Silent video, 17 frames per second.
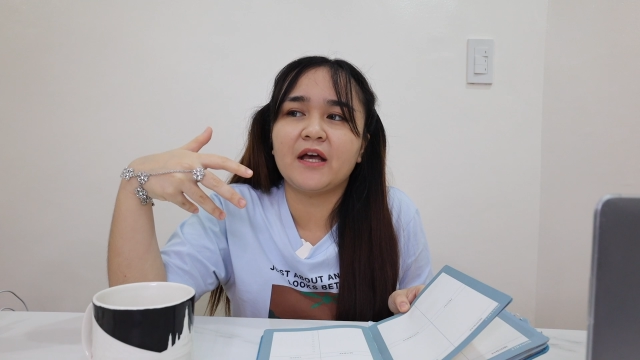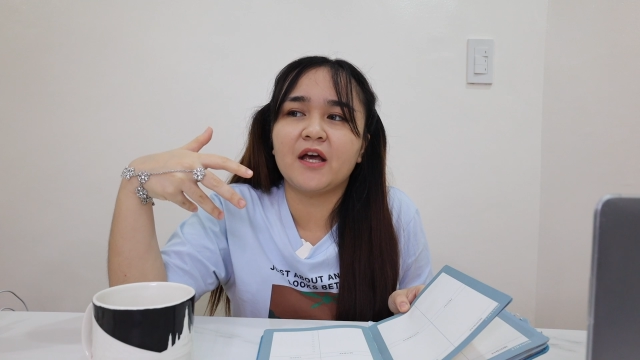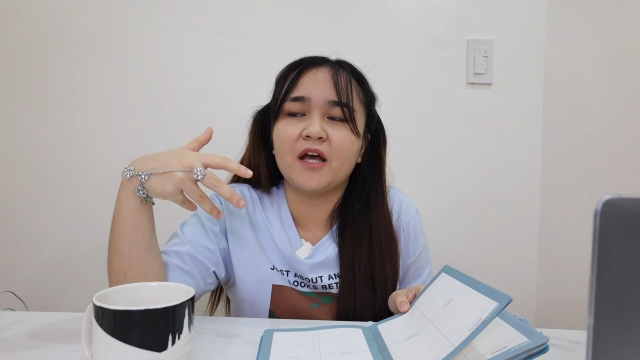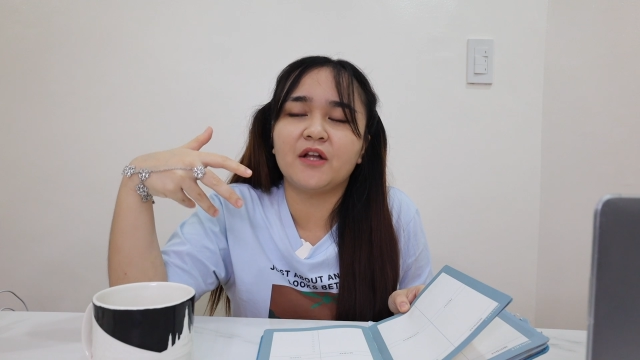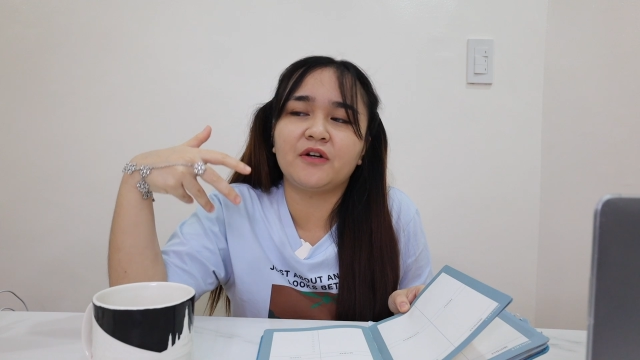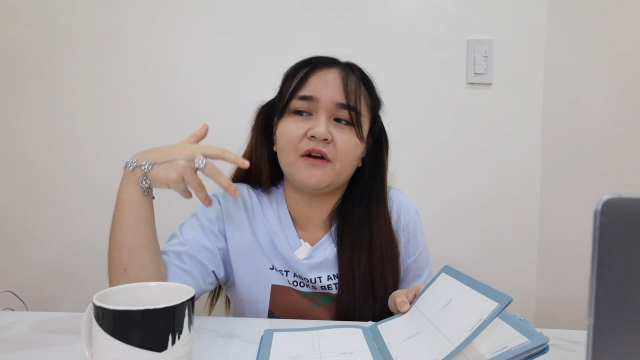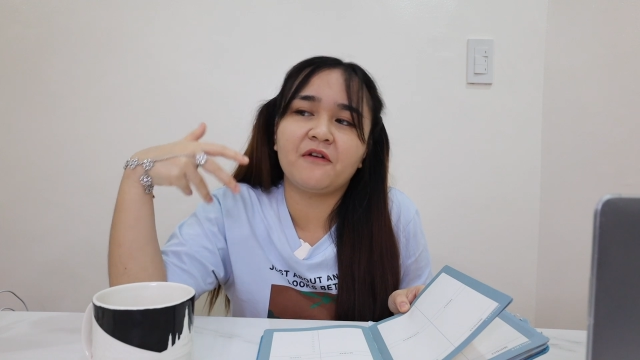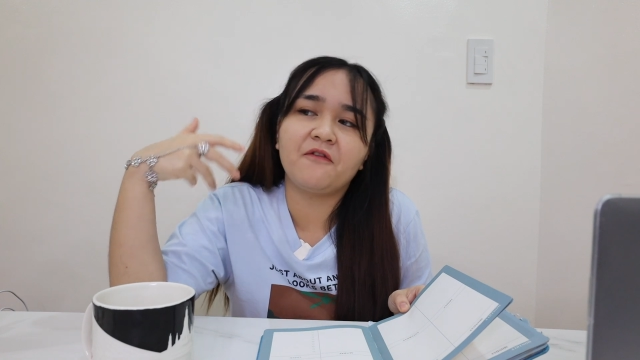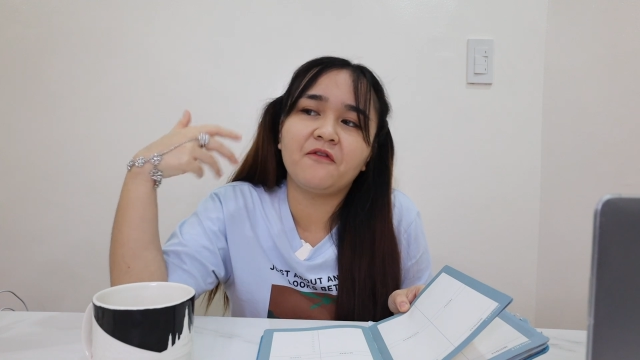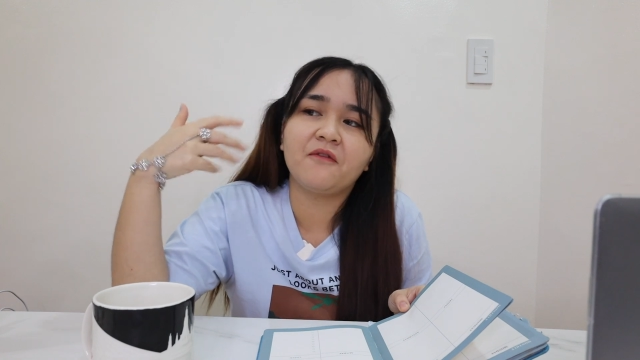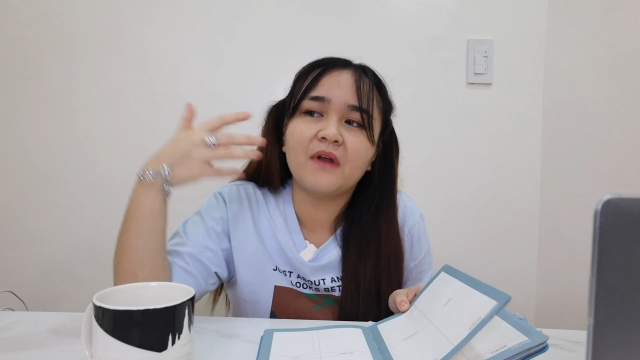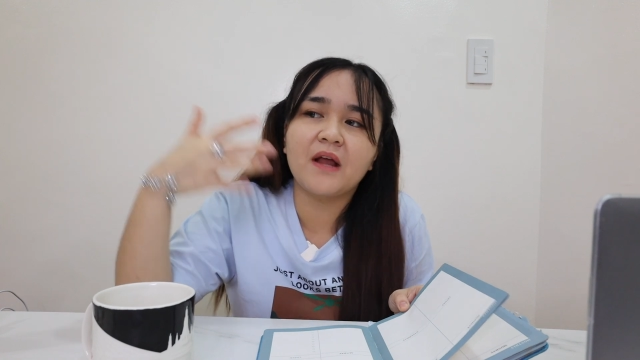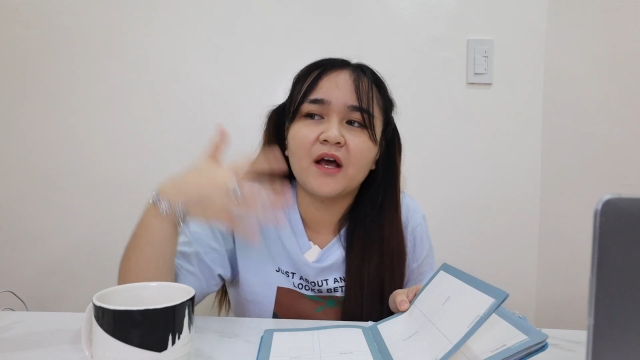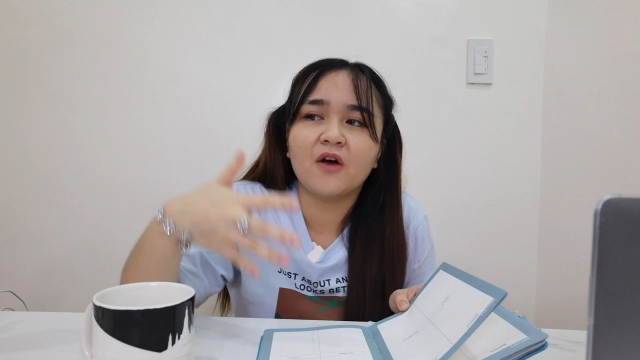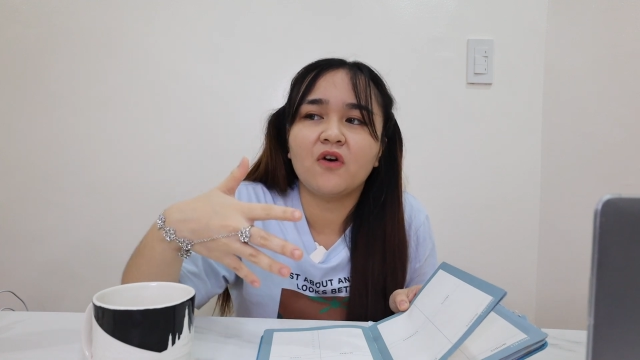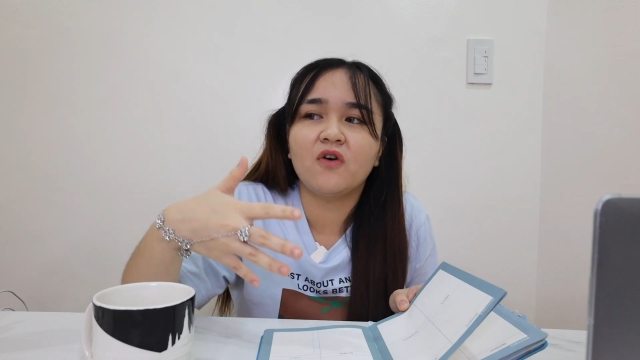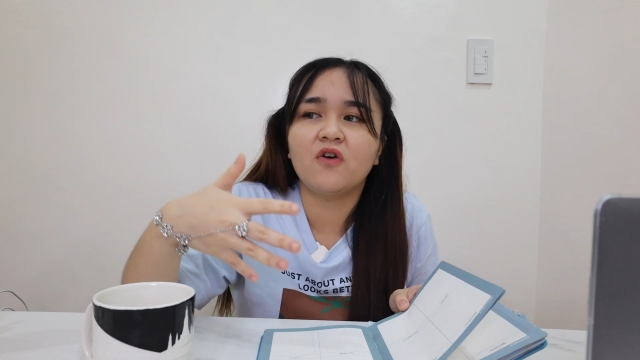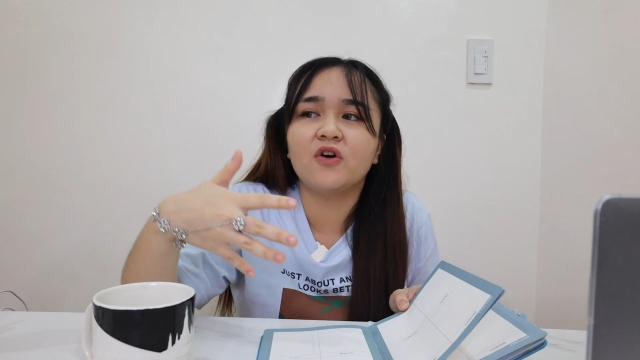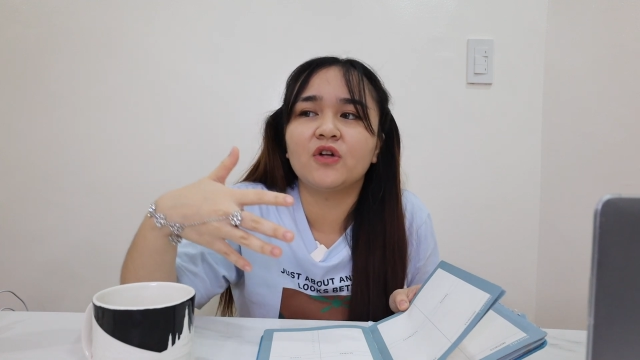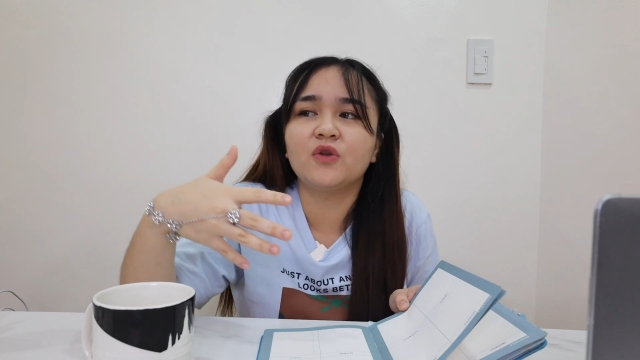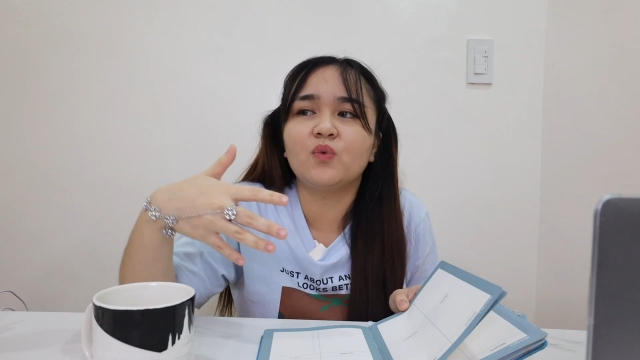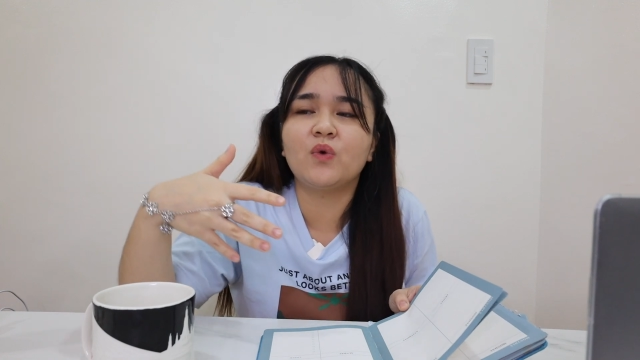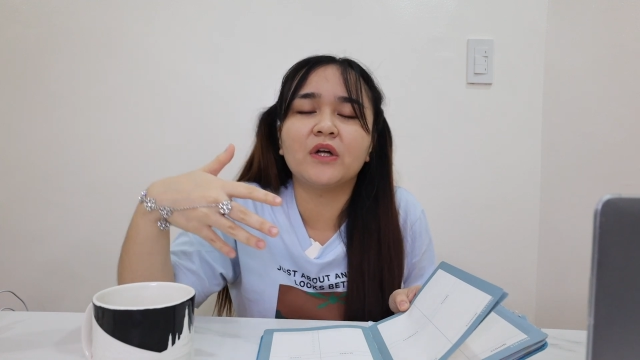can reflect on,